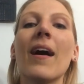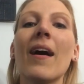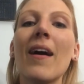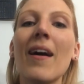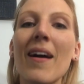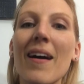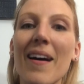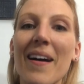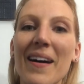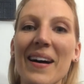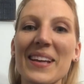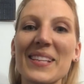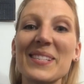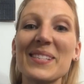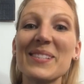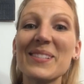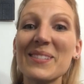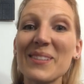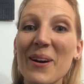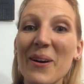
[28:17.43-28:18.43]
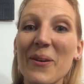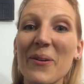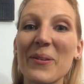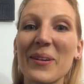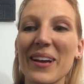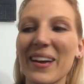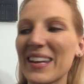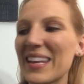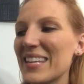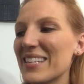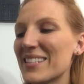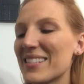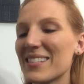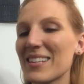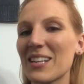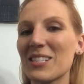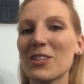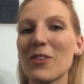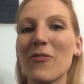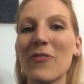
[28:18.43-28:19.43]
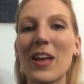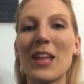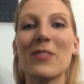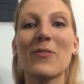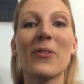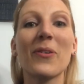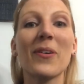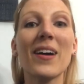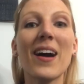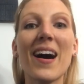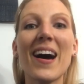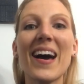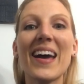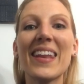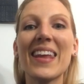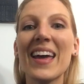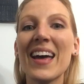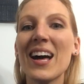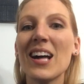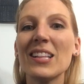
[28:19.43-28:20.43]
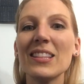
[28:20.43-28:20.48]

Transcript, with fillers: Ah, oh, so good. He's such a faithful God.